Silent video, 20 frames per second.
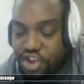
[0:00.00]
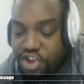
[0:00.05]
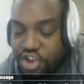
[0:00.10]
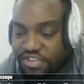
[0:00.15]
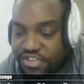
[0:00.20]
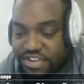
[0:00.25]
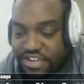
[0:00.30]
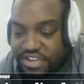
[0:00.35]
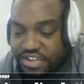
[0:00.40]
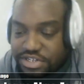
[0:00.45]

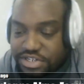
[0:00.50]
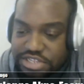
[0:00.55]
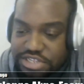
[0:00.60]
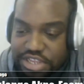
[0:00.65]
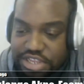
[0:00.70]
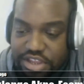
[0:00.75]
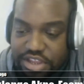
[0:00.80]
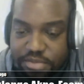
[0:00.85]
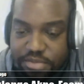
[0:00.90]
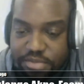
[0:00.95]
interesting
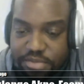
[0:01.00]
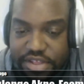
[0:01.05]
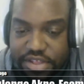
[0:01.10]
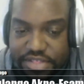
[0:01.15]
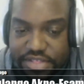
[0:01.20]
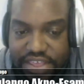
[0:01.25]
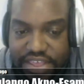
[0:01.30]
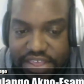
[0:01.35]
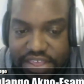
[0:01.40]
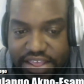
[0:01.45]
about that?
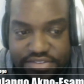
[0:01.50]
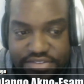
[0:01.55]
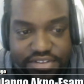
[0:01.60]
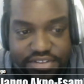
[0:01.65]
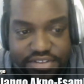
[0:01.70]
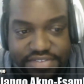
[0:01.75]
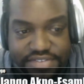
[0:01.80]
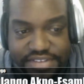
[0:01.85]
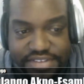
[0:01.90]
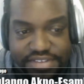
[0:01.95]
Since that
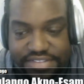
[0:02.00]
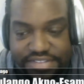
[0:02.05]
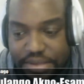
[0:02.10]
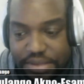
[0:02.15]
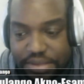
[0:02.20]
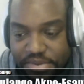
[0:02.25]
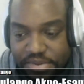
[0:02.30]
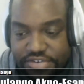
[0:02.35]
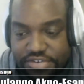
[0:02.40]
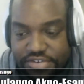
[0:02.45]
topic just
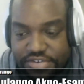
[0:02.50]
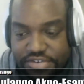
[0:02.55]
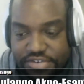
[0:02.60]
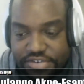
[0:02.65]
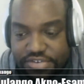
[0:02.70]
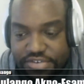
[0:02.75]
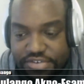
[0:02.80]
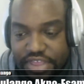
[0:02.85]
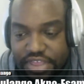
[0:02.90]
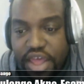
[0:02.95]
came up,
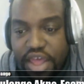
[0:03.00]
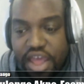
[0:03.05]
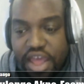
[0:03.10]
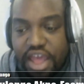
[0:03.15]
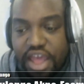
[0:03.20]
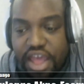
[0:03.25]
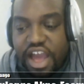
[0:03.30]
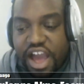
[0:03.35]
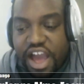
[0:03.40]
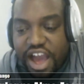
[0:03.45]

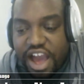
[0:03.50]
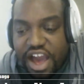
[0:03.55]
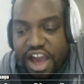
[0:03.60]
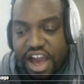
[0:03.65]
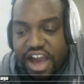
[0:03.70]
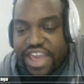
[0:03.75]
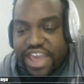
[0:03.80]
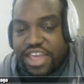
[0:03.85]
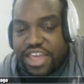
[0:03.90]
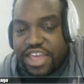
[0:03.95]

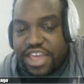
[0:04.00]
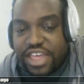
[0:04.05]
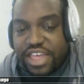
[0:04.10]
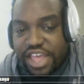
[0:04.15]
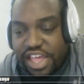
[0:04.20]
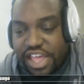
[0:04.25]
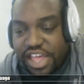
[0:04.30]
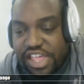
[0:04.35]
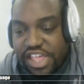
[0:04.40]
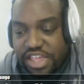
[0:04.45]
I
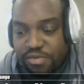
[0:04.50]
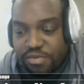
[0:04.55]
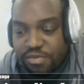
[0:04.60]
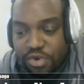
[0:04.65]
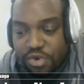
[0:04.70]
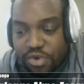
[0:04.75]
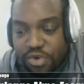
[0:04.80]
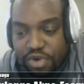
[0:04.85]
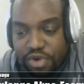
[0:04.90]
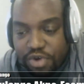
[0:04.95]
will
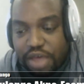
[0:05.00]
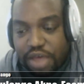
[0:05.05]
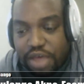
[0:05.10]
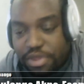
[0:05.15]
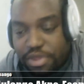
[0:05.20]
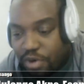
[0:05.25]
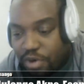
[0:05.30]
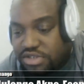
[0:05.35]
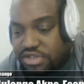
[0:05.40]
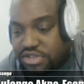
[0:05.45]
probably watch
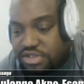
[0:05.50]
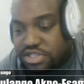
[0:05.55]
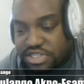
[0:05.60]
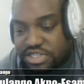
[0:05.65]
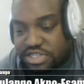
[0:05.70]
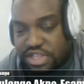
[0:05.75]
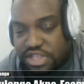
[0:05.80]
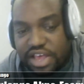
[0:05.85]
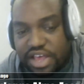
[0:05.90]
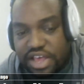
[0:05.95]
this last
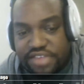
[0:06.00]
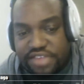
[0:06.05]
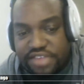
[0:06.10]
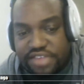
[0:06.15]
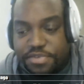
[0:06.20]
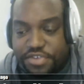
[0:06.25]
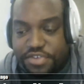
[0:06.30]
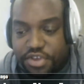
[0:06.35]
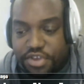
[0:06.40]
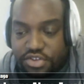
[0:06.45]
episode
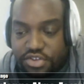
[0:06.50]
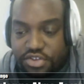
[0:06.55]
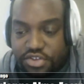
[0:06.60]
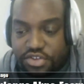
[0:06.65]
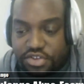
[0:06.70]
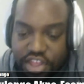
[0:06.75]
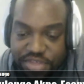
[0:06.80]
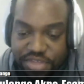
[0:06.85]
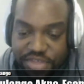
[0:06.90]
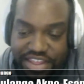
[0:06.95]

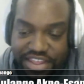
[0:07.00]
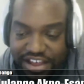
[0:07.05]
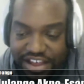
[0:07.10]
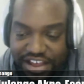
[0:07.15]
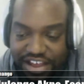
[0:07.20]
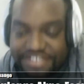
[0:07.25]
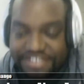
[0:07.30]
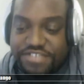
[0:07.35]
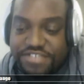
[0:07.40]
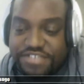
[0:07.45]
because of the
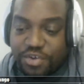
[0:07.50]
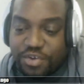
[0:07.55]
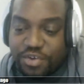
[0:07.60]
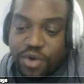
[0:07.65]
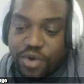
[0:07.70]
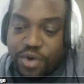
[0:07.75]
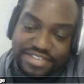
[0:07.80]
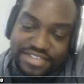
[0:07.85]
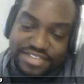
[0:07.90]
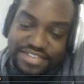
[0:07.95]
way it
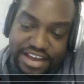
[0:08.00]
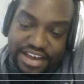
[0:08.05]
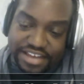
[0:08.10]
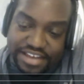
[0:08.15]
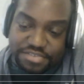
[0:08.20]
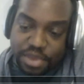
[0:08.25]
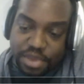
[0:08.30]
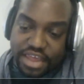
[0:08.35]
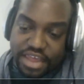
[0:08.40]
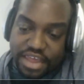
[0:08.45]
ties
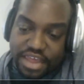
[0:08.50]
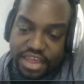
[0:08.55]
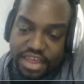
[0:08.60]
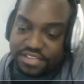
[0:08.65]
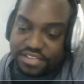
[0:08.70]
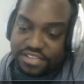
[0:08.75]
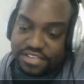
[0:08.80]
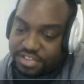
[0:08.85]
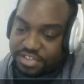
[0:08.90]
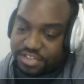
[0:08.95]
back into the
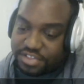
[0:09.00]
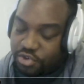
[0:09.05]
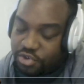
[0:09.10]
movie.